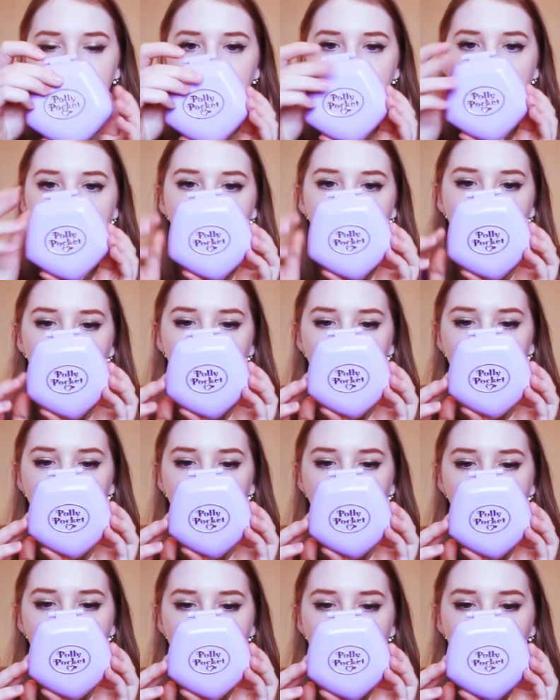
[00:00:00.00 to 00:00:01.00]
kind of a
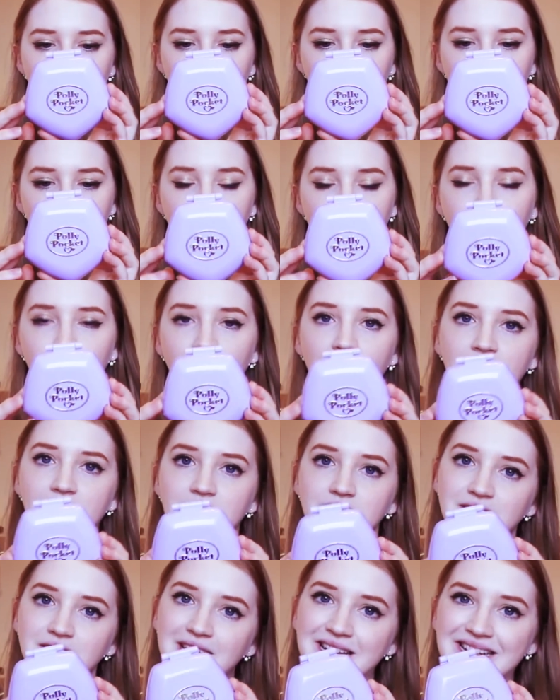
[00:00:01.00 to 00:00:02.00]
lavender color, and
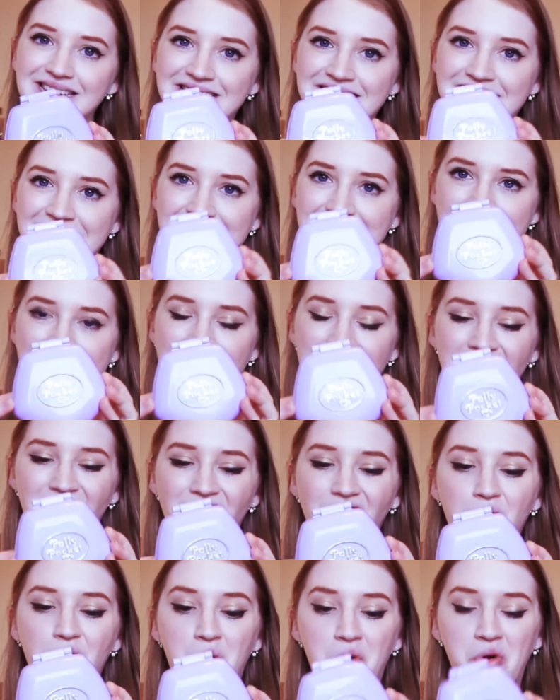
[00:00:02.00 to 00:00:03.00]
it's
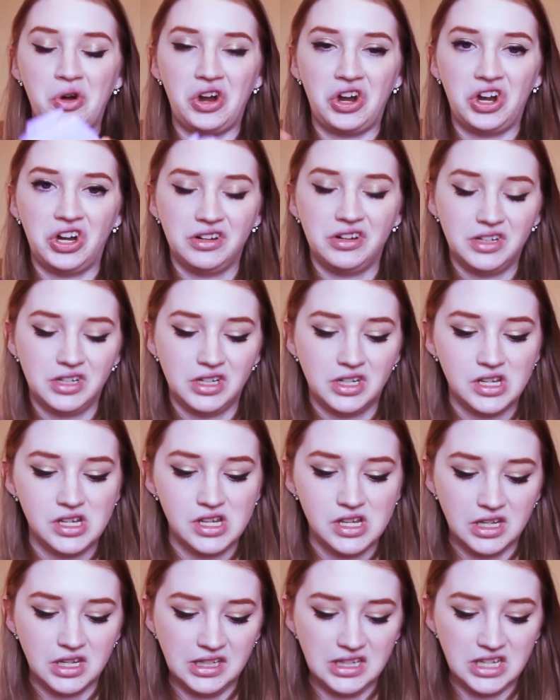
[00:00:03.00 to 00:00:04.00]
1994
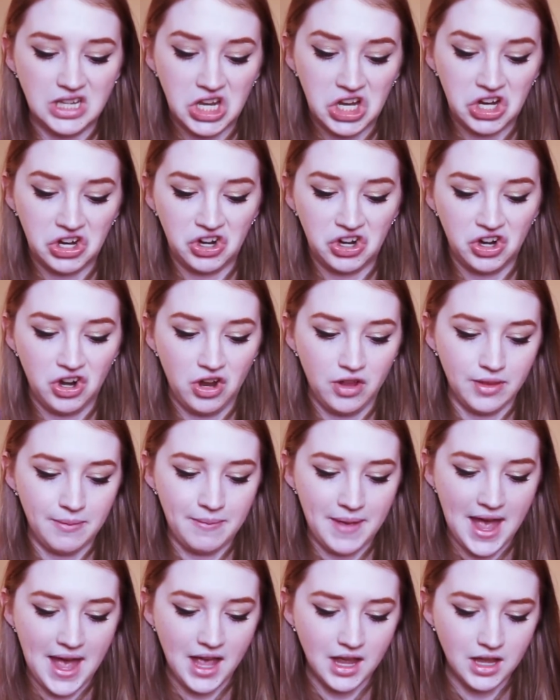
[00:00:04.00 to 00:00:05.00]
year on the
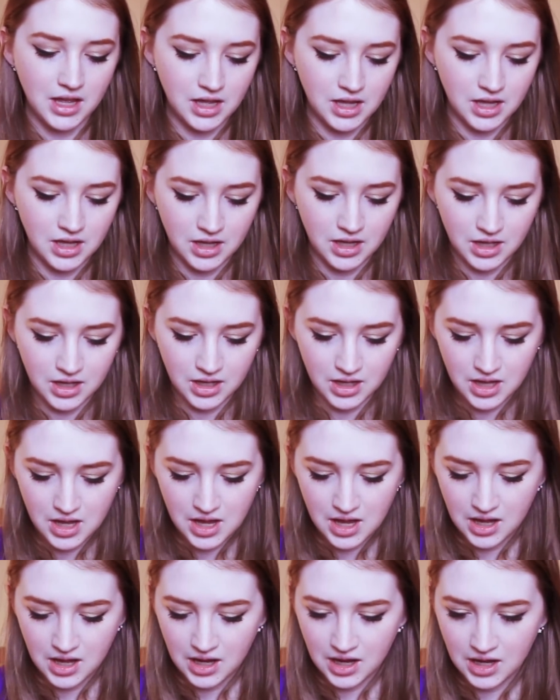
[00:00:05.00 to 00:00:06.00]
back.
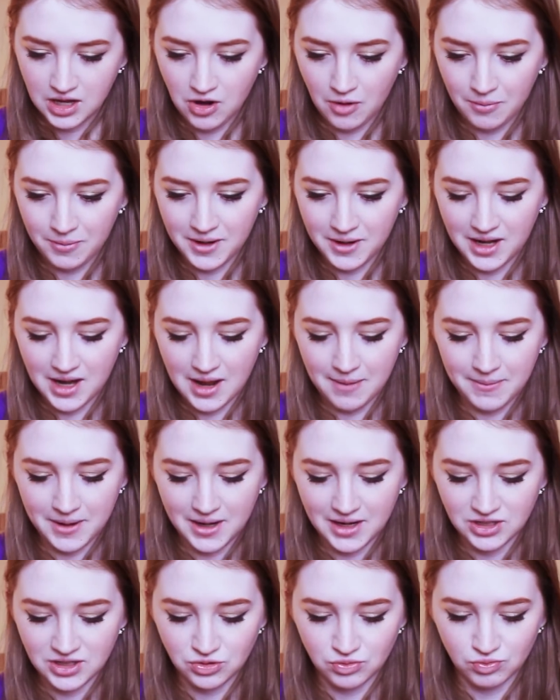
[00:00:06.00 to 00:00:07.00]
And you open it up, and
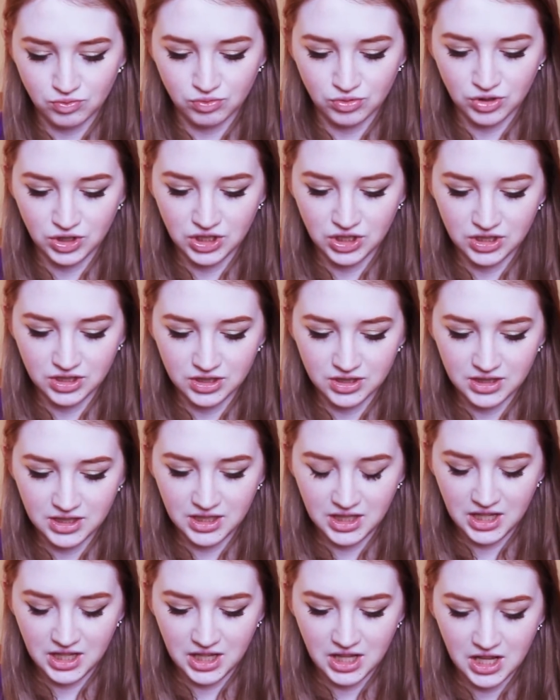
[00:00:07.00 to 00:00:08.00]
it's
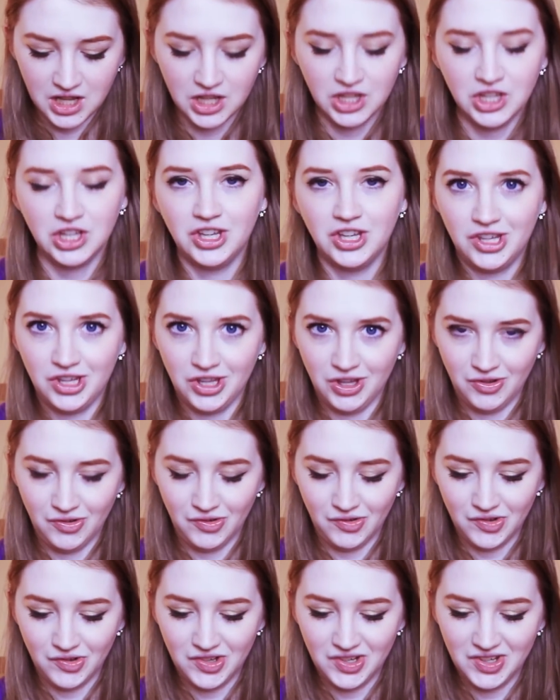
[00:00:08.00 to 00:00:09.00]
really
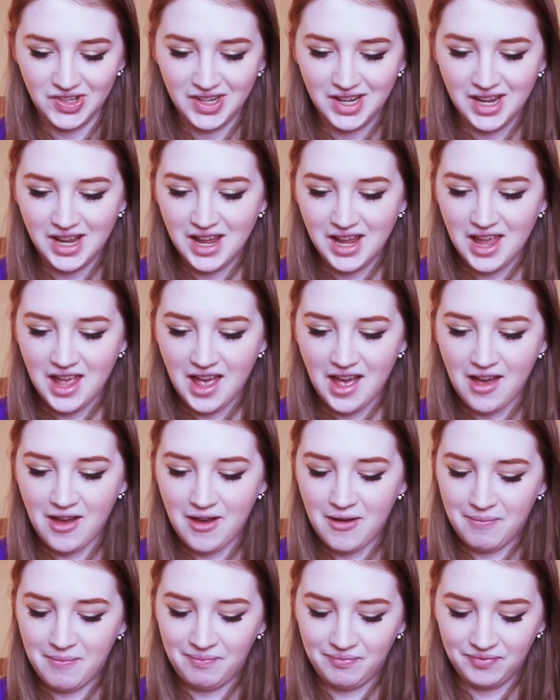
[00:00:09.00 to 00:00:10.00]
cute.
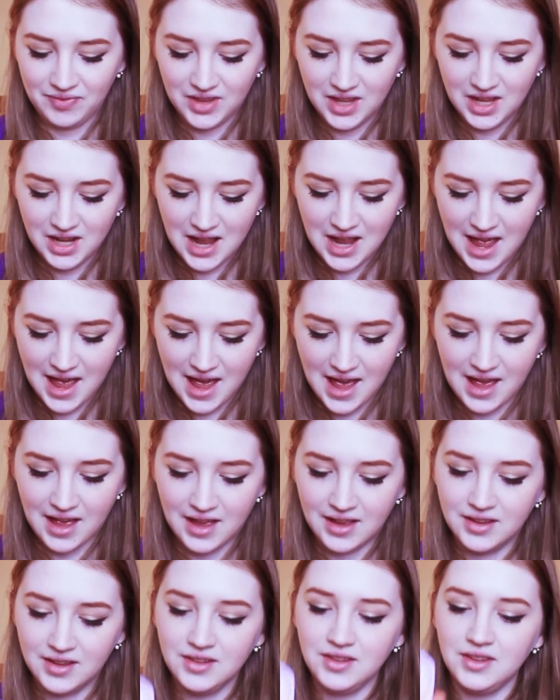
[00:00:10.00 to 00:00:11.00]
It
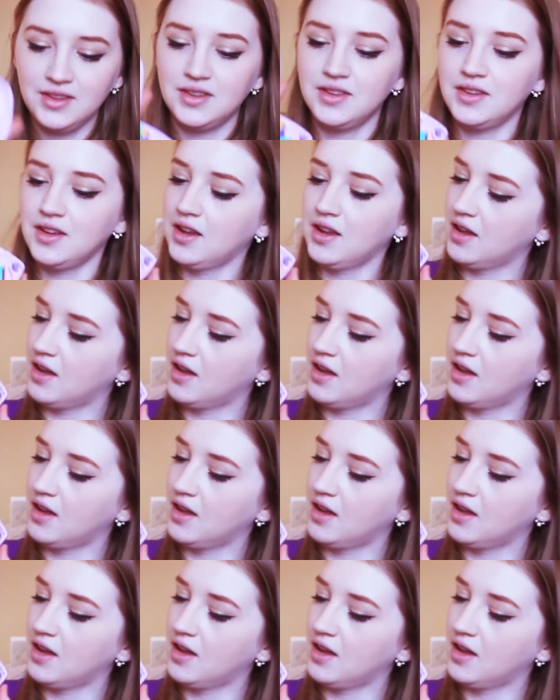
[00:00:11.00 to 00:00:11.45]
has